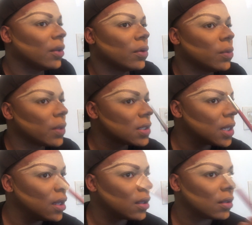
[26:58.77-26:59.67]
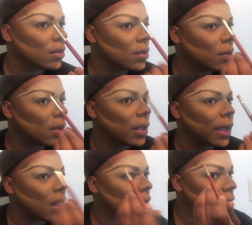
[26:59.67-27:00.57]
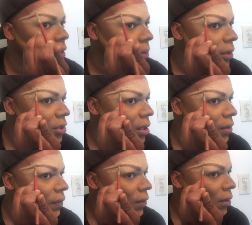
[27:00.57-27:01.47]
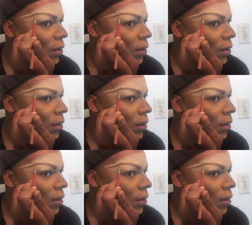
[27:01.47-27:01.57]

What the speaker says: You want to take your, clean your brush off